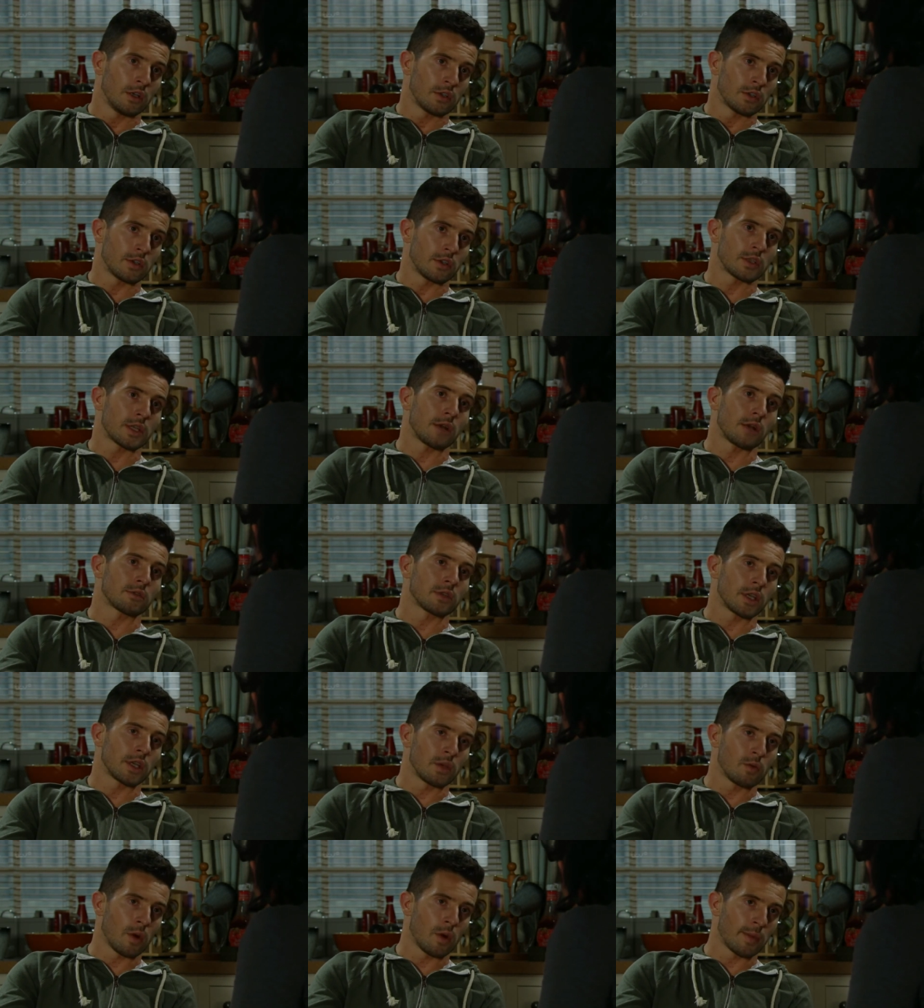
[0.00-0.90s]
So sounds
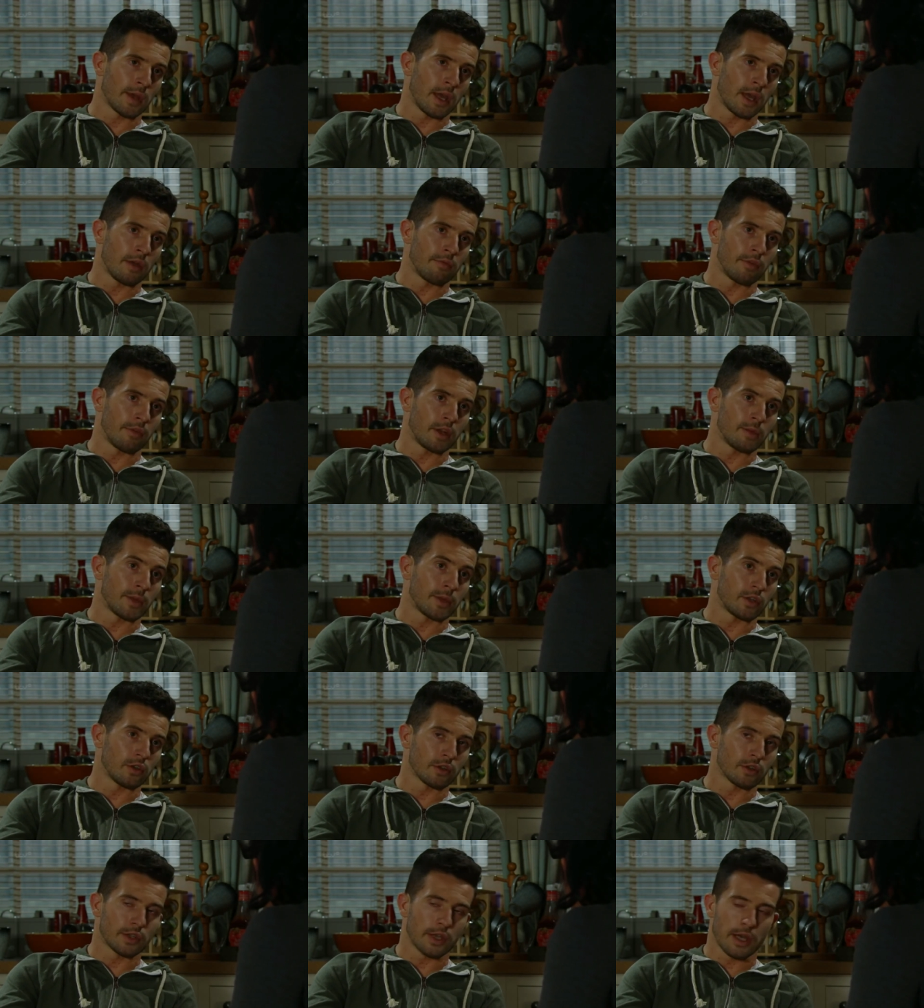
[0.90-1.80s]
like you won't be getting rid of me
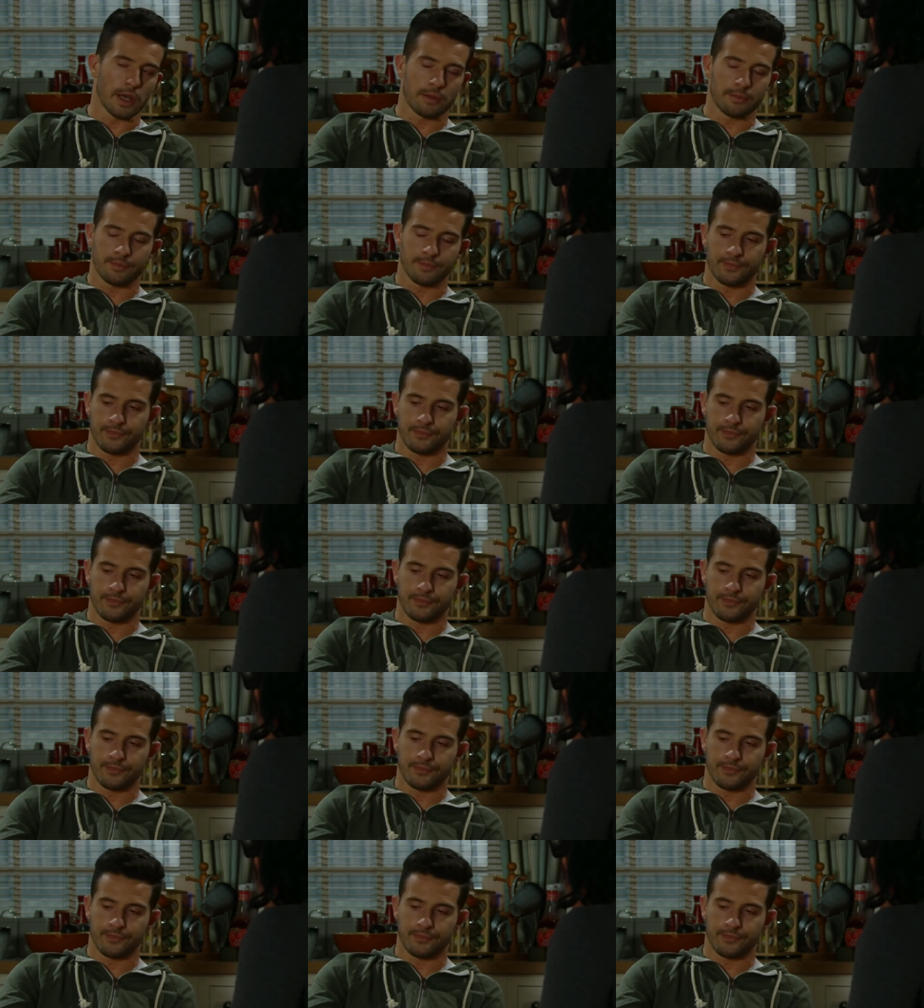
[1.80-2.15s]
just yet.